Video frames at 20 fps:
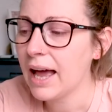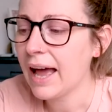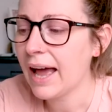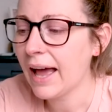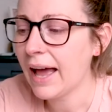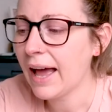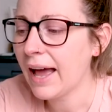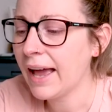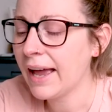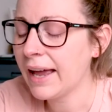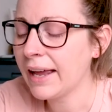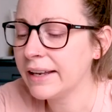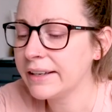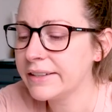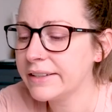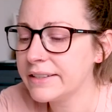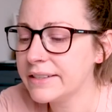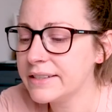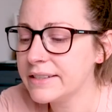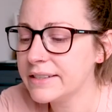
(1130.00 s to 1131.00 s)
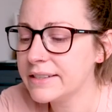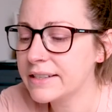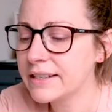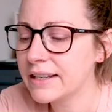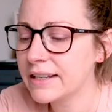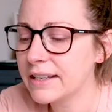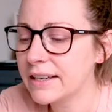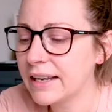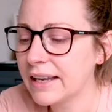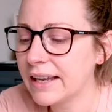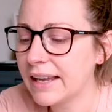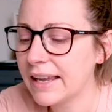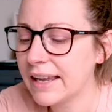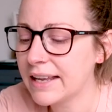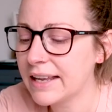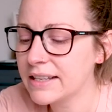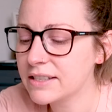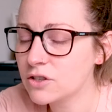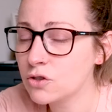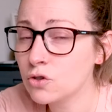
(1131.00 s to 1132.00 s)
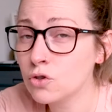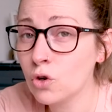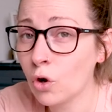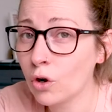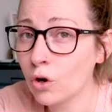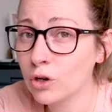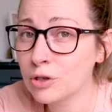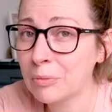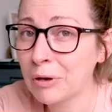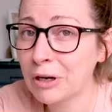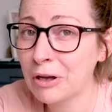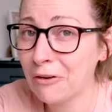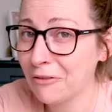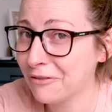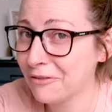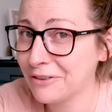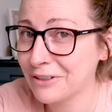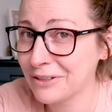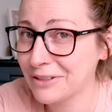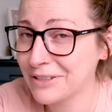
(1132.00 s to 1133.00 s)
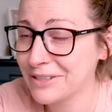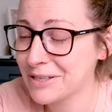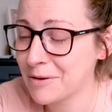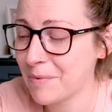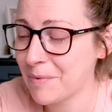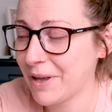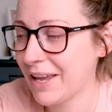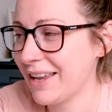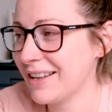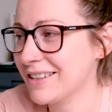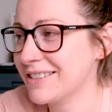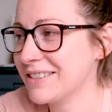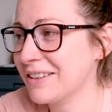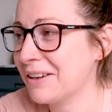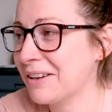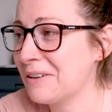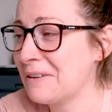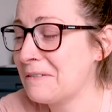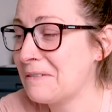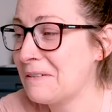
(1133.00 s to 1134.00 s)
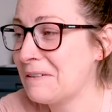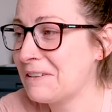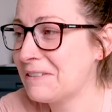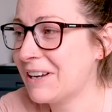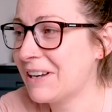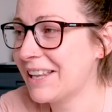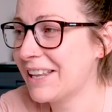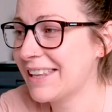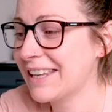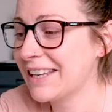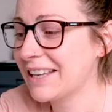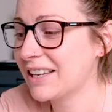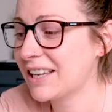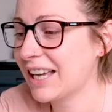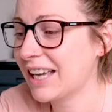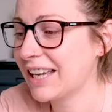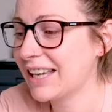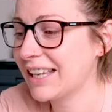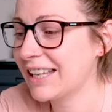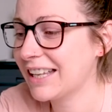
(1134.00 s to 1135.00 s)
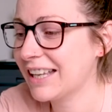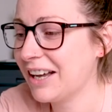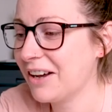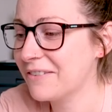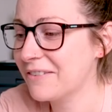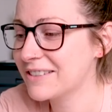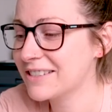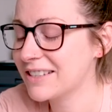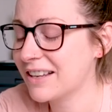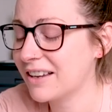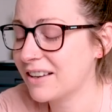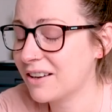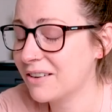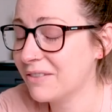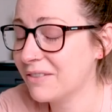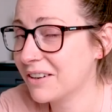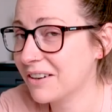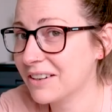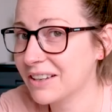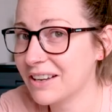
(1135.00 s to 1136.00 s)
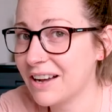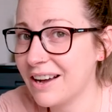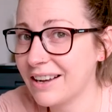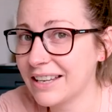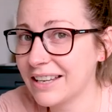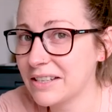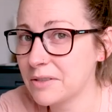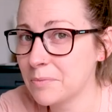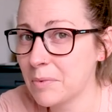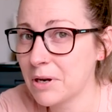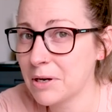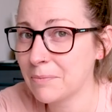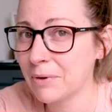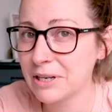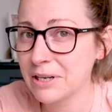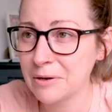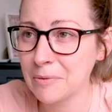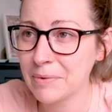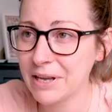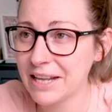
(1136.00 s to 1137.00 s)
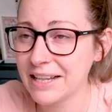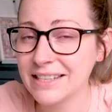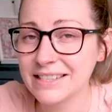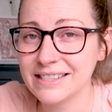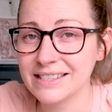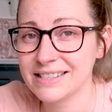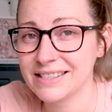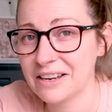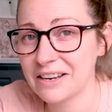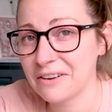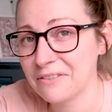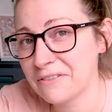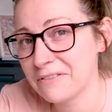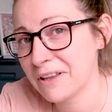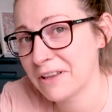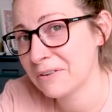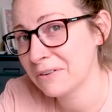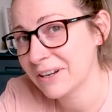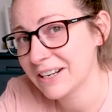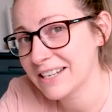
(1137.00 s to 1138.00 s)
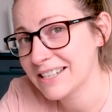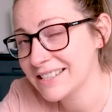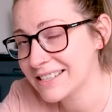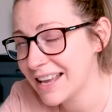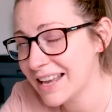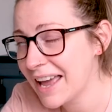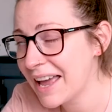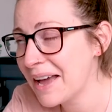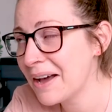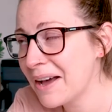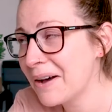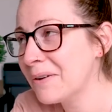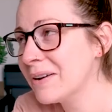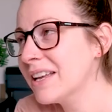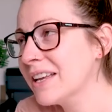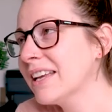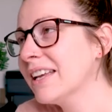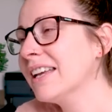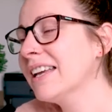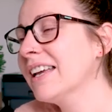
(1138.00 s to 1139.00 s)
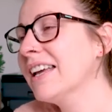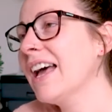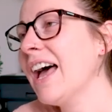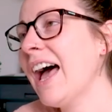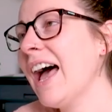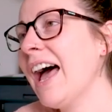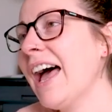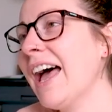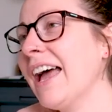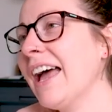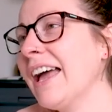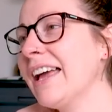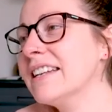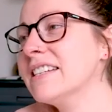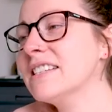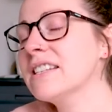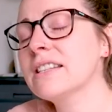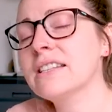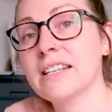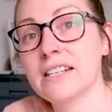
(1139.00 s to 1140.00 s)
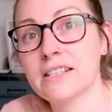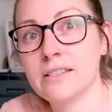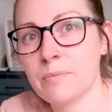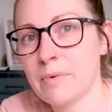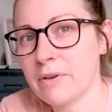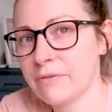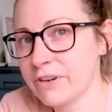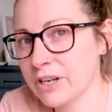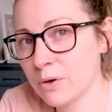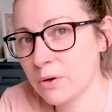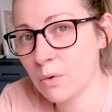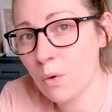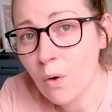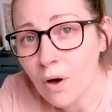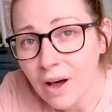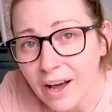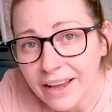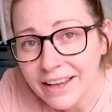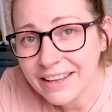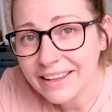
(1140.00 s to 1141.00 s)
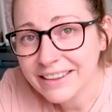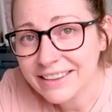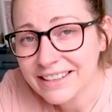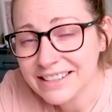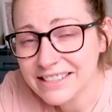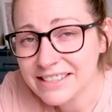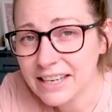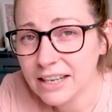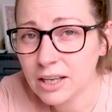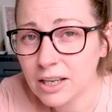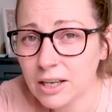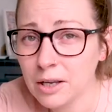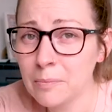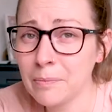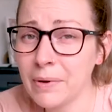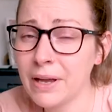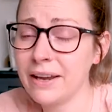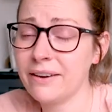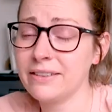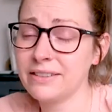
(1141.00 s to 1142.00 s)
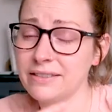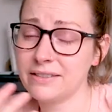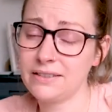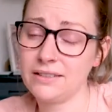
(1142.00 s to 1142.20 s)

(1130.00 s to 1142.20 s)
and it's knocked my confidence a bit. So I think I was like, oh my god, I can't keep spending money on pins and stuff if they're not going to sell. And things have been really quiet this year compared